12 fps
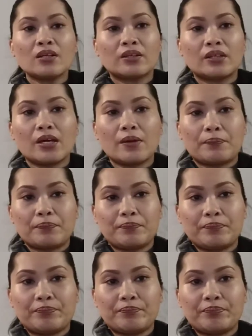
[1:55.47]
Tip:
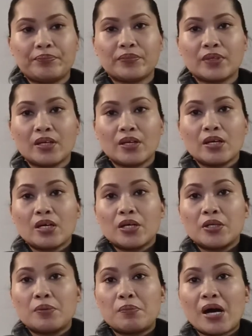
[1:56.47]

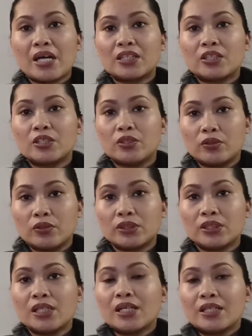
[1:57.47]
you might use
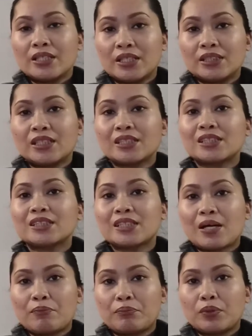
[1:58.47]
this as a
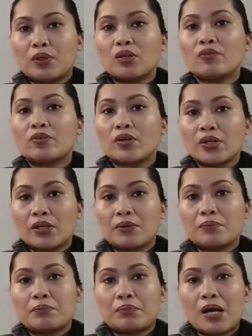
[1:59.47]
sample for your
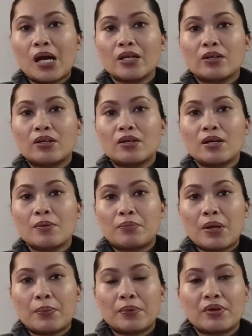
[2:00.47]
prior
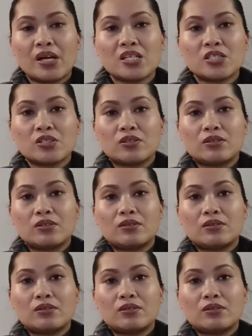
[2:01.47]
preparation.